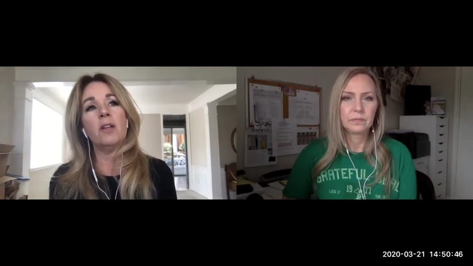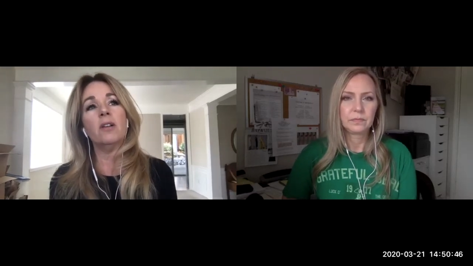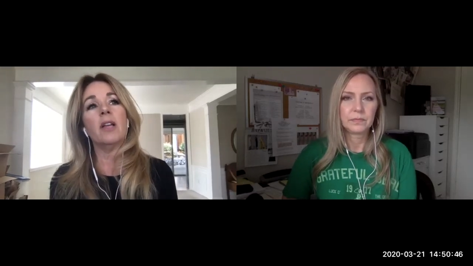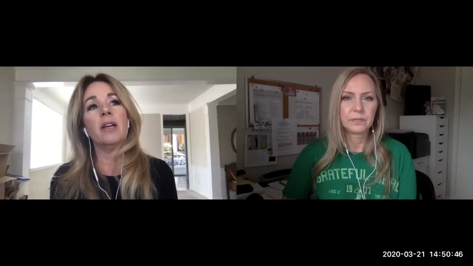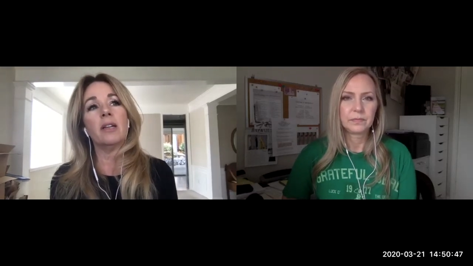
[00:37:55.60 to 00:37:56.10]

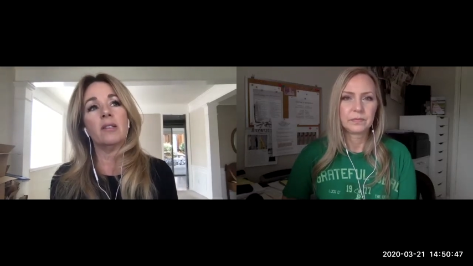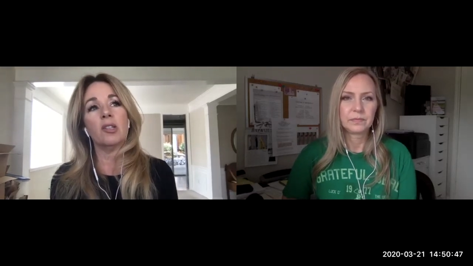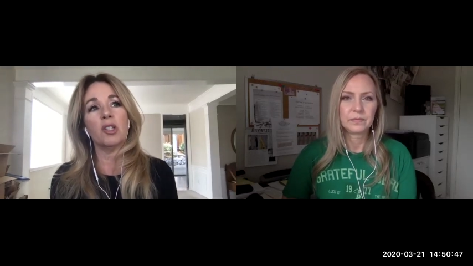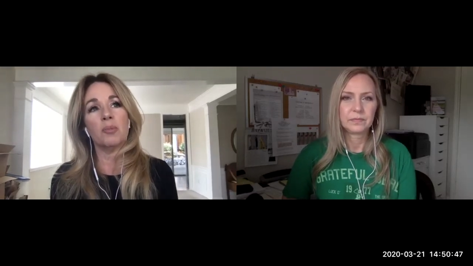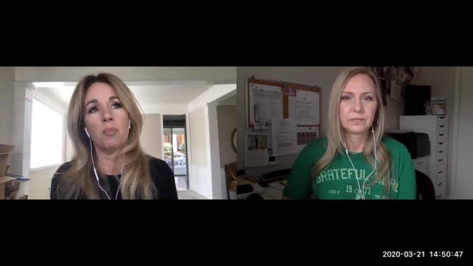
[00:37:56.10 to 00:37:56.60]
Speaker 1: like as
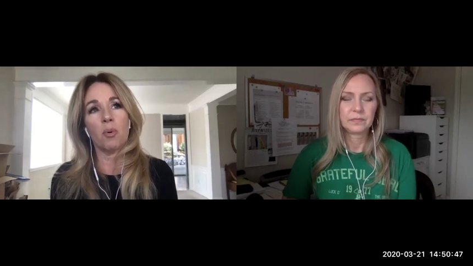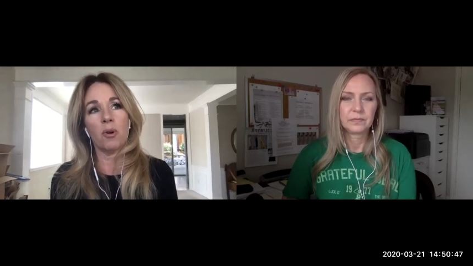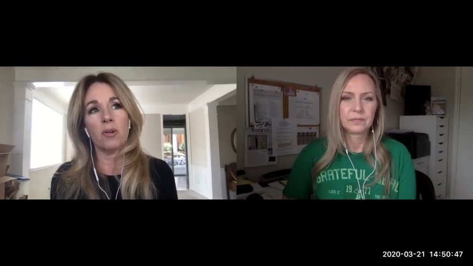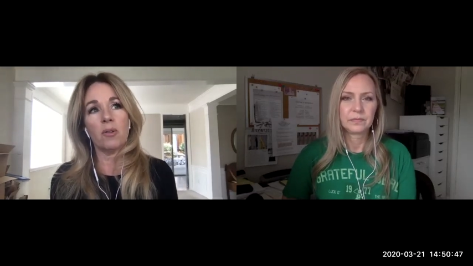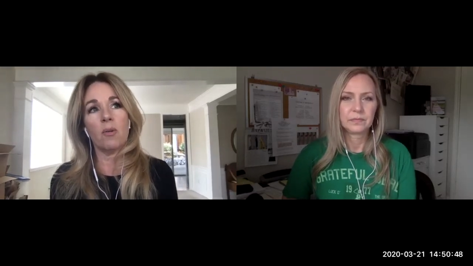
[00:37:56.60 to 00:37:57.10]
a
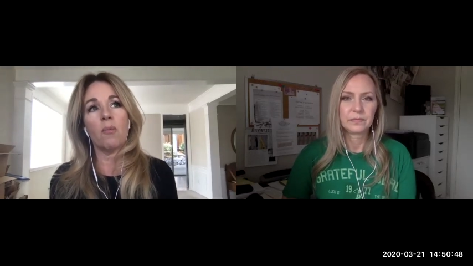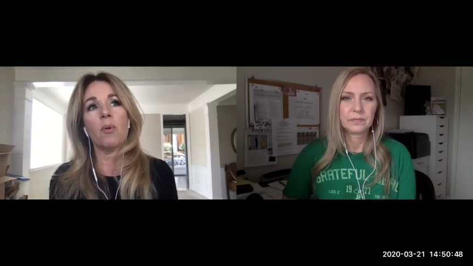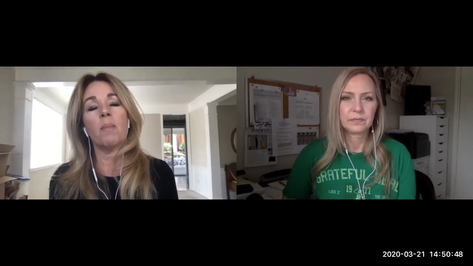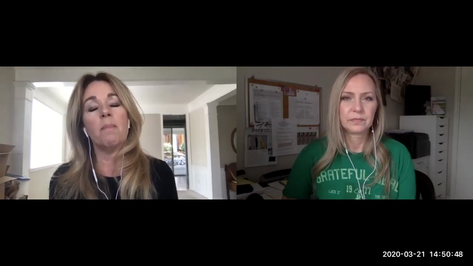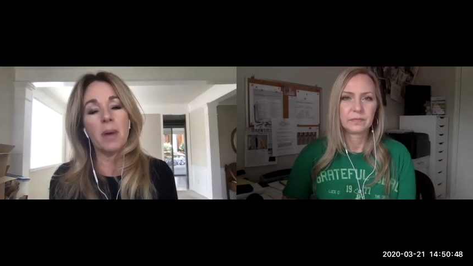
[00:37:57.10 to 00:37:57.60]
sport,
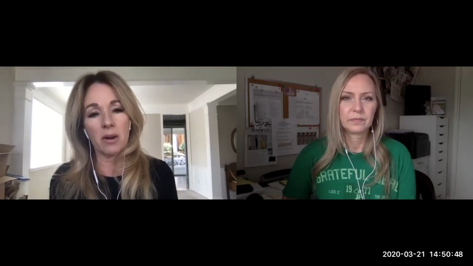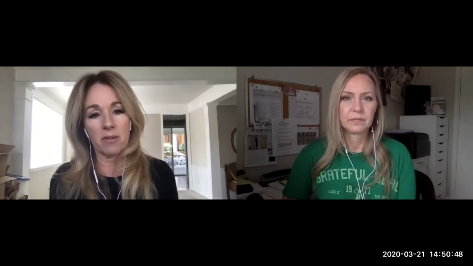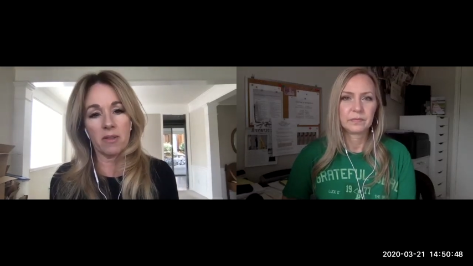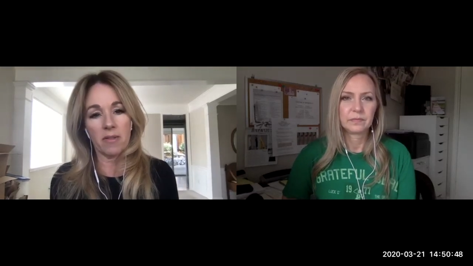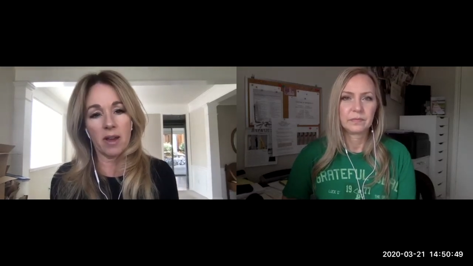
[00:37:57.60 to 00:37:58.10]
we're
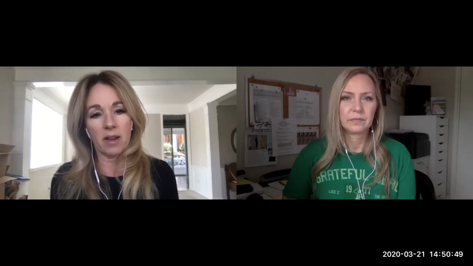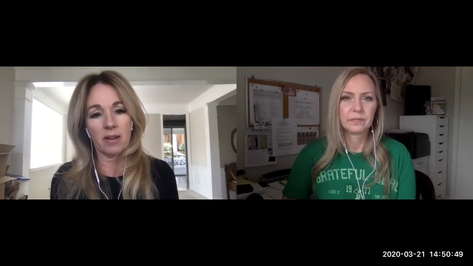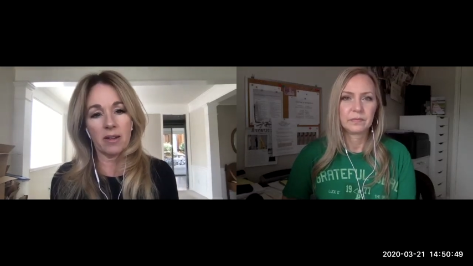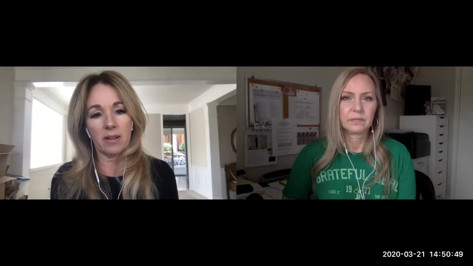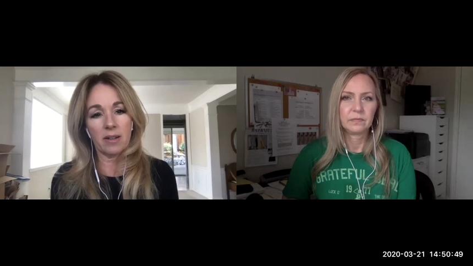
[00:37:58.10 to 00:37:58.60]
better than that.
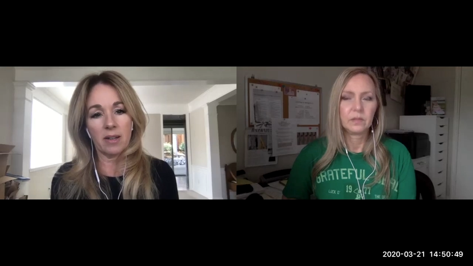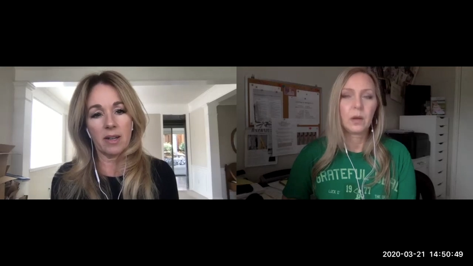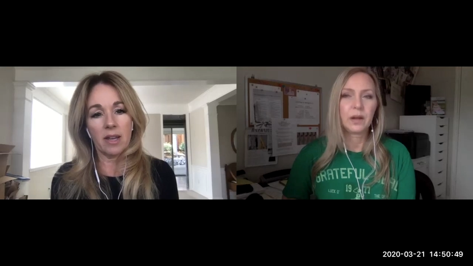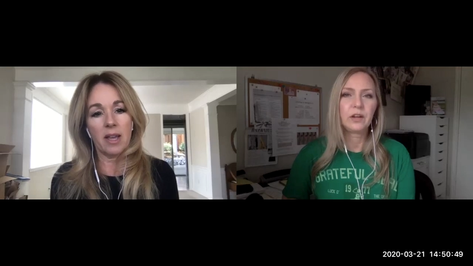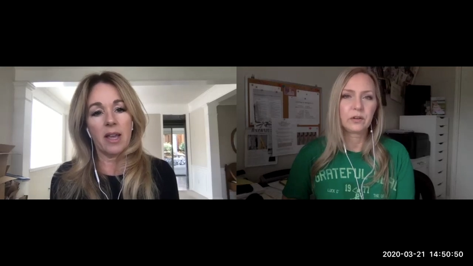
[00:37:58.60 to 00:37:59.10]

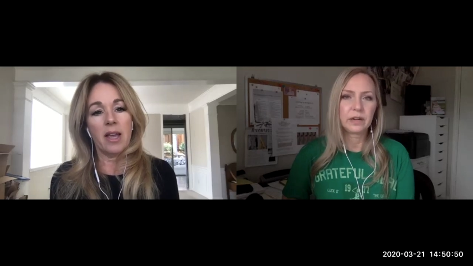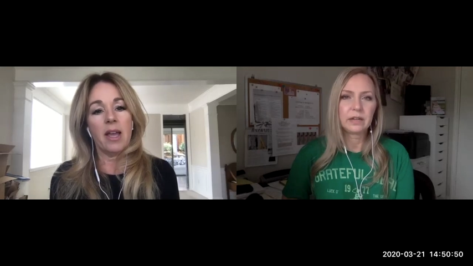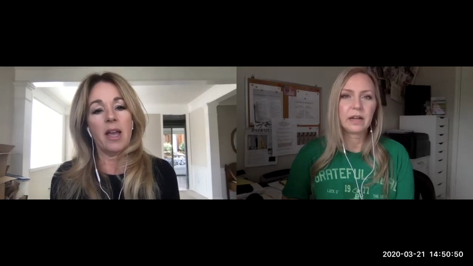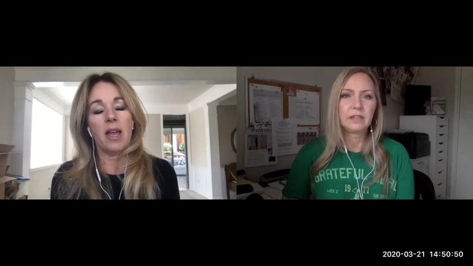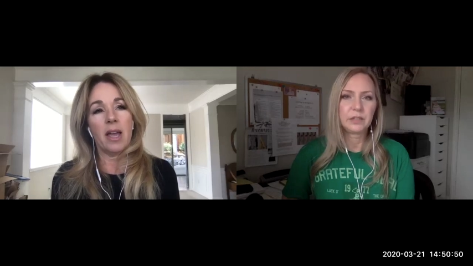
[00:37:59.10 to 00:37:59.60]
Speaker 2: No, I
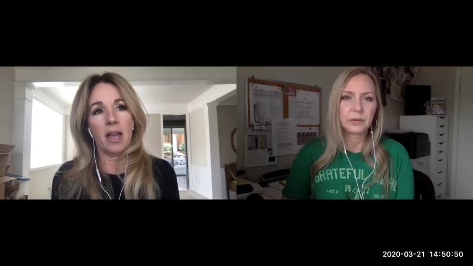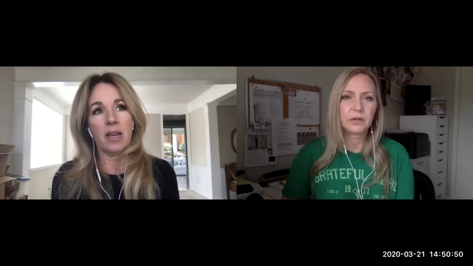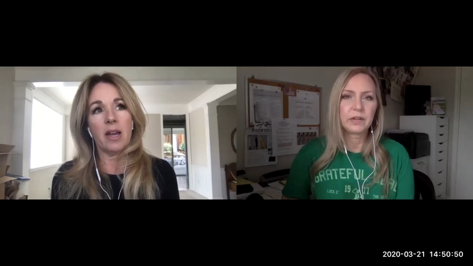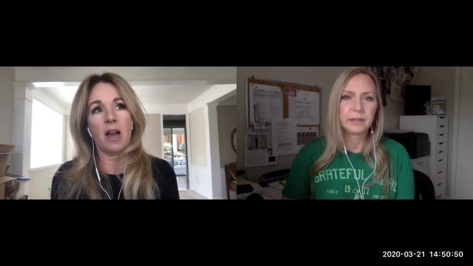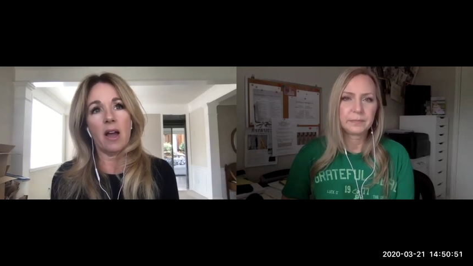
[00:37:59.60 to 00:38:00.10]
agree. I
Speaker 1: do.
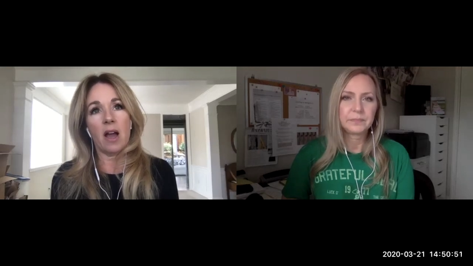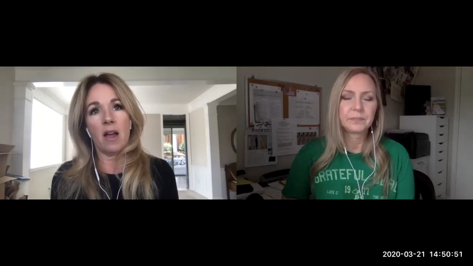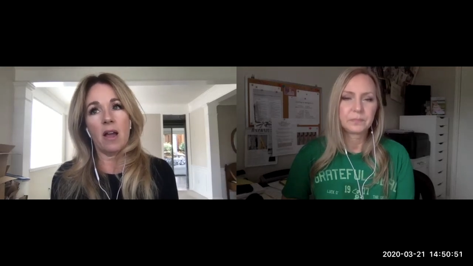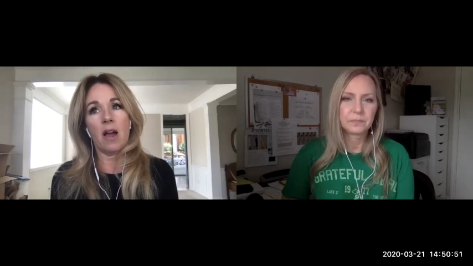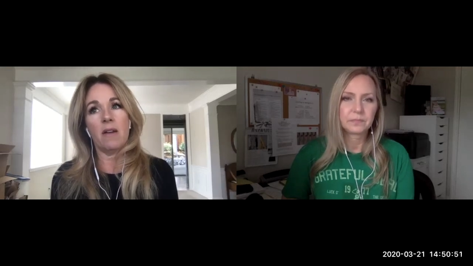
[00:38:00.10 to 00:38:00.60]
And
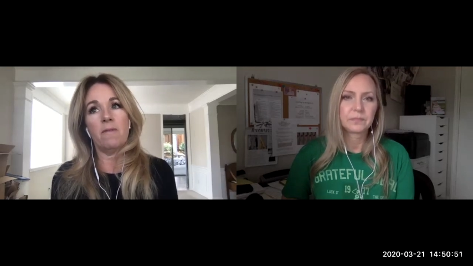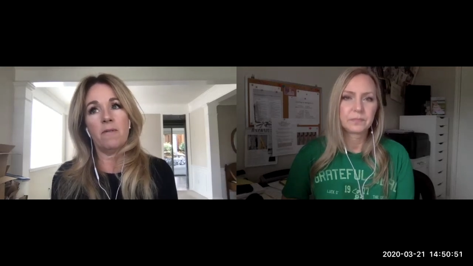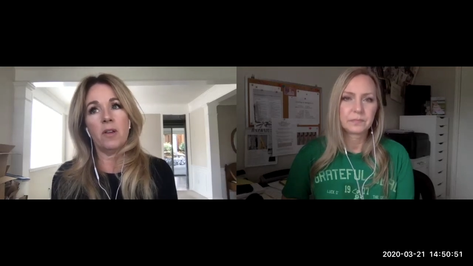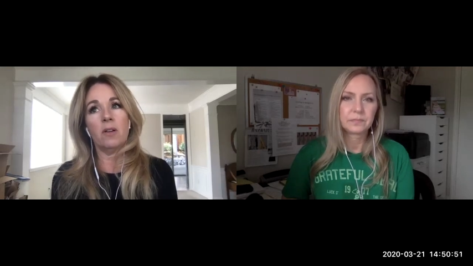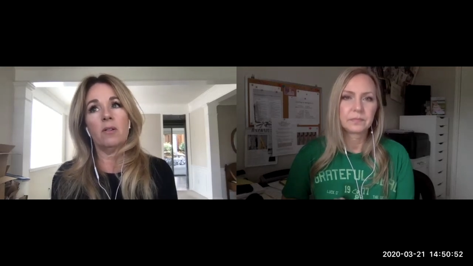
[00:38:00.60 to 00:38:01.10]
I
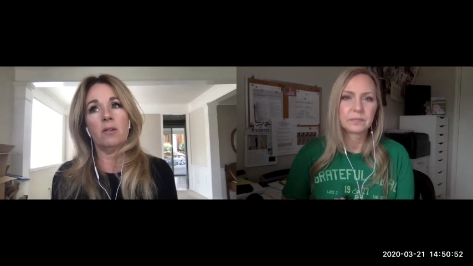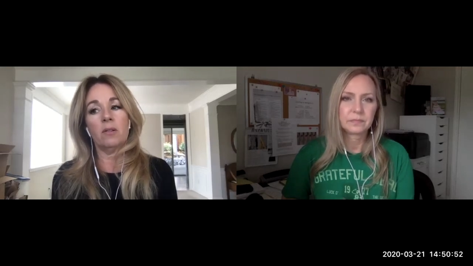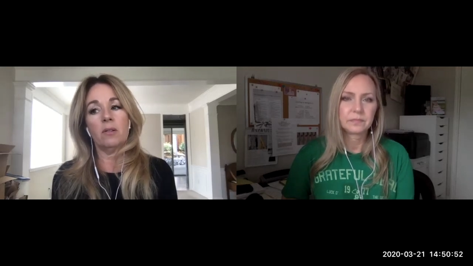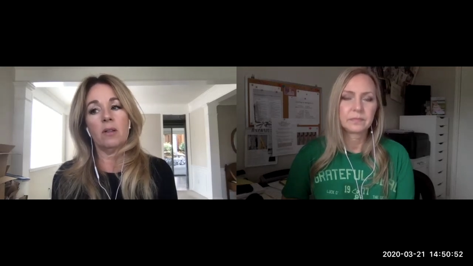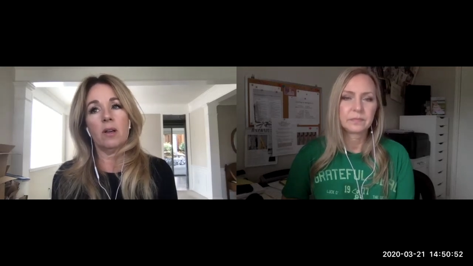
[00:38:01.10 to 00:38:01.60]

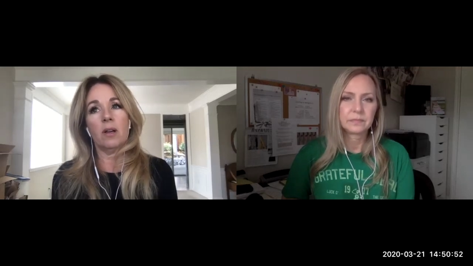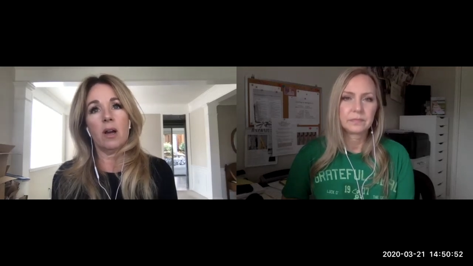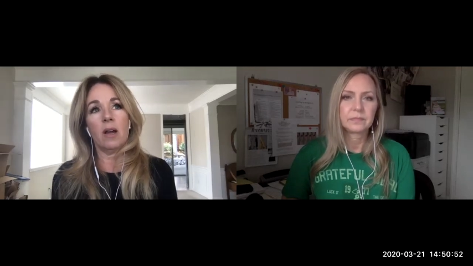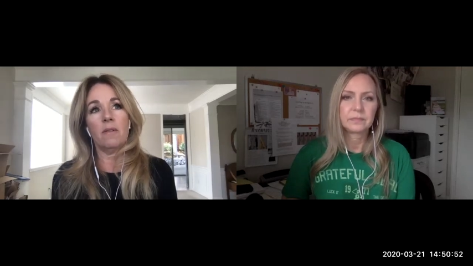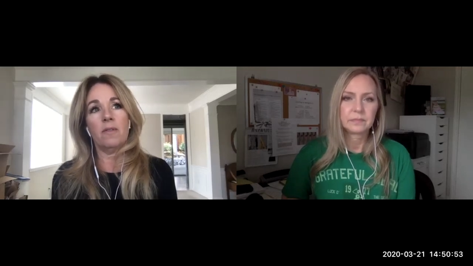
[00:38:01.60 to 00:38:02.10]
feel
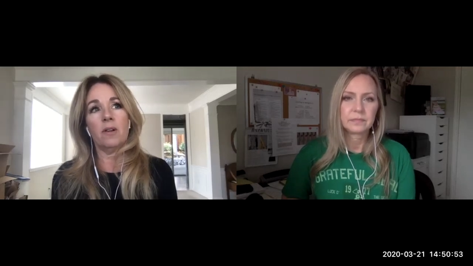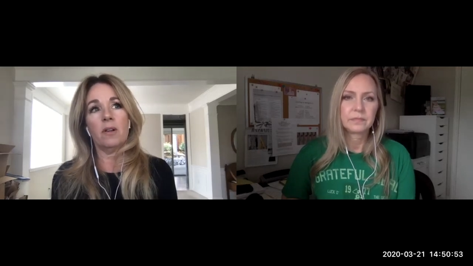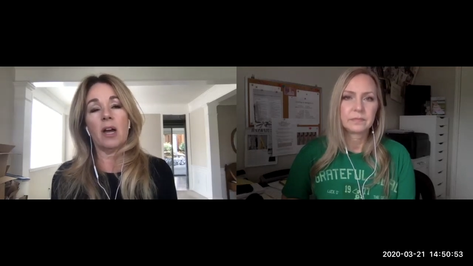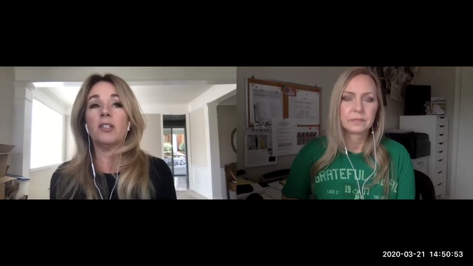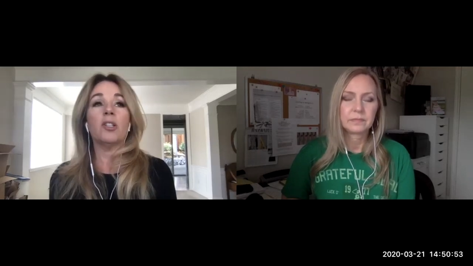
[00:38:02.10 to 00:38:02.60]

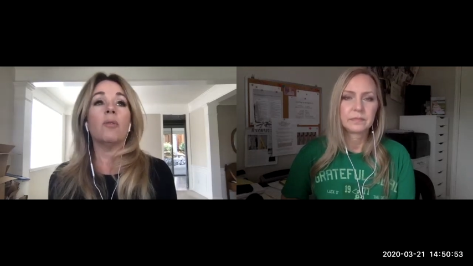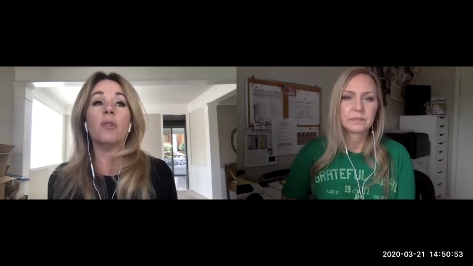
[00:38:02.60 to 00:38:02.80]
I don't